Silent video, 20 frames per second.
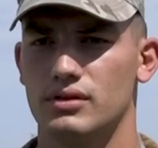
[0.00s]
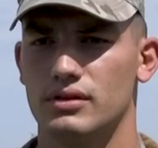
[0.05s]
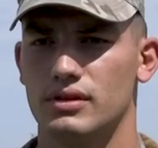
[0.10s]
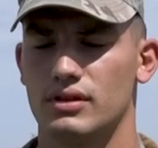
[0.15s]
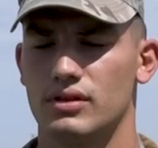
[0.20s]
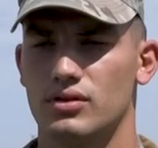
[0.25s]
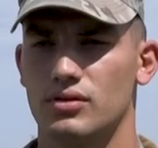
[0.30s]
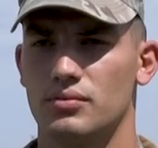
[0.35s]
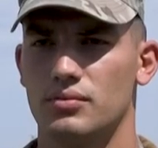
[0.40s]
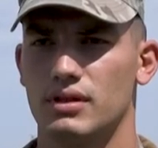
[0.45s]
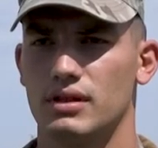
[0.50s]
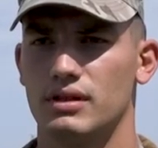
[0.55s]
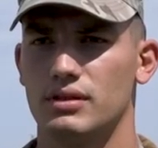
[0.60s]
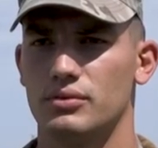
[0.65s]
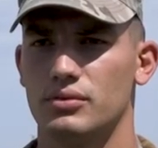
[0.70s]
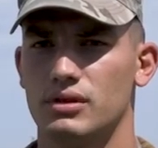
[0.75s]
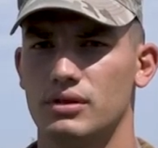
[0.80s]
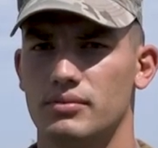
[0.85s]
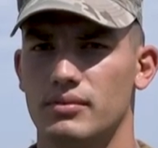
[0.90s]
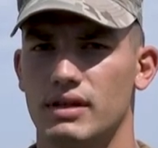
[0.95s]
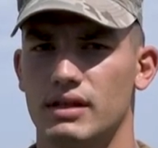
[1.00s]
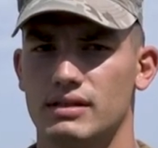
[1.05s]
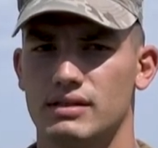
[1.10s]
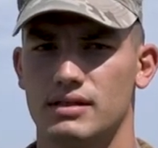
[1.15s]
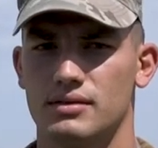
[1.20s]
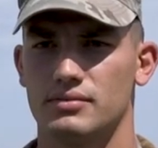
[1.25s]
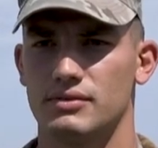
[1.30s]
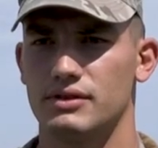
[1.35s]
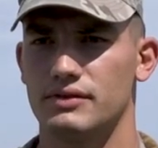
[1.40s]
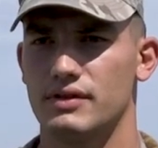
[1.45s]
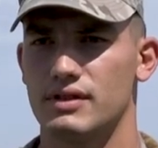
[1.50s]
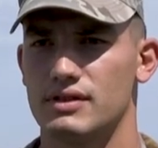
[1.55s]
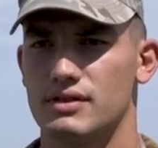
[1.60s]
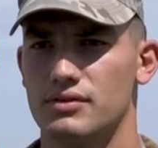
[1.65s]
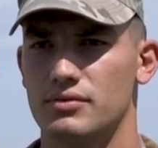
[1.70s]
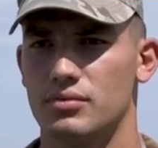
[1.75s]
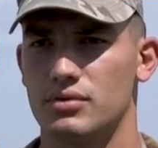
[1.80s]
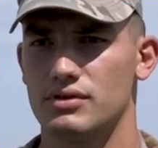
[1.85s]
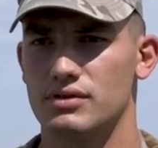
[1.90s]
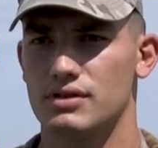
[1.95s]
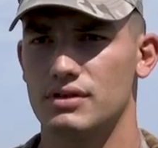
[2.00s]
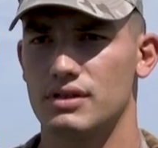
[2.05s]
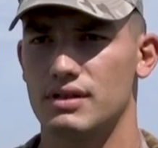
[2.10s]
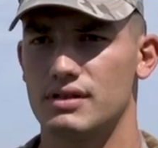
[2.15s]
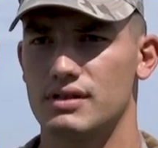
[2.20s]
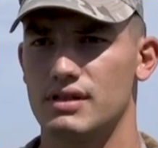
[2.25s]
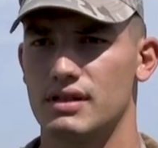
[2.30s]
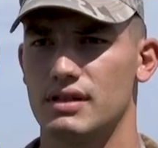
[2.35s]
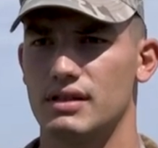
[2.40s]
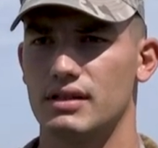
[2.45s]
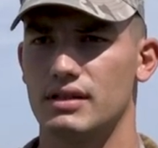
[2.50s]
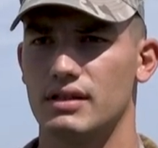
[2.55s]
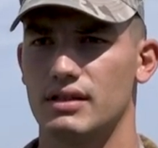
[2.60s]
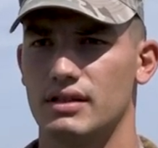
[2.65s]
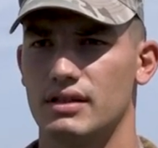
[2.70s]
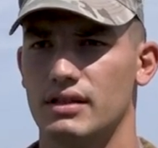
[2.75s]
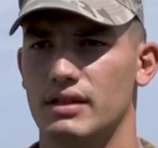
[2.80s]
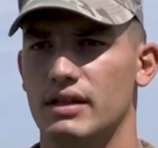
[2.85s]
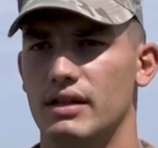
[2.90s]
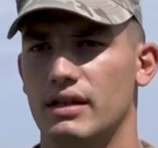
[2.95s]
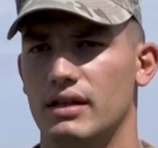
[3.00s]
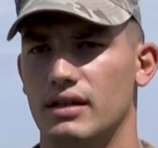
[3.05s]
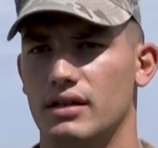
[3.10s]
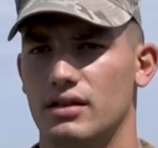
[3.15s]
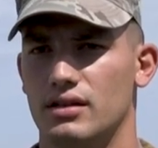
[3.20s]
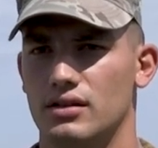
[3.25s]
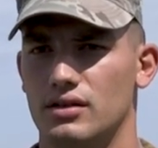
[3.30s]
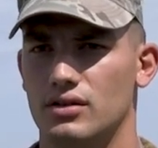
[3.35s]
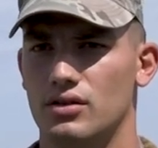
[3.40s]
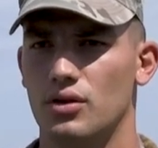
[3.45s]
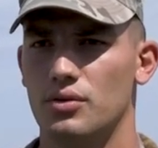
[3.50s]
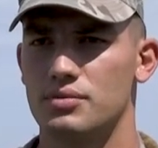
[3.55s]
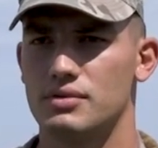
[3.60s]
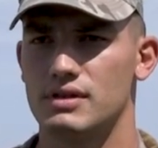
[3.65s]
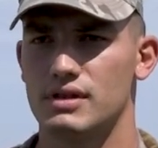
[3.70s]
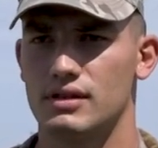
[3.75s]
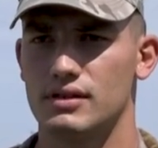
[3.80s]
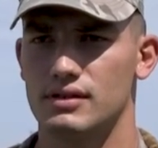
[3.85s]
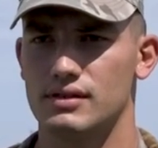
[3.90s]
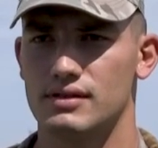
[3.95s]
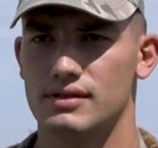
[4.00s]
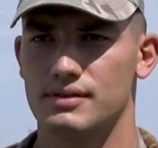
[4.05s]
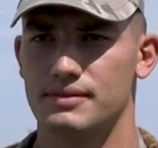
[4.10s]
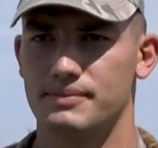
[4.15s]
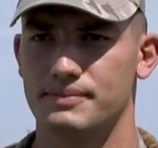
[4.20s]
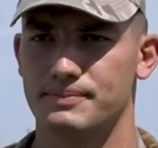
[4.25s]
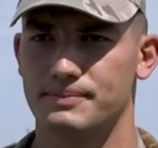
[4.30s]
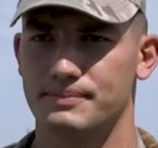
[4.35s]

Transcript: uh, the company will make some defensive positions and uh, uh, obstacles.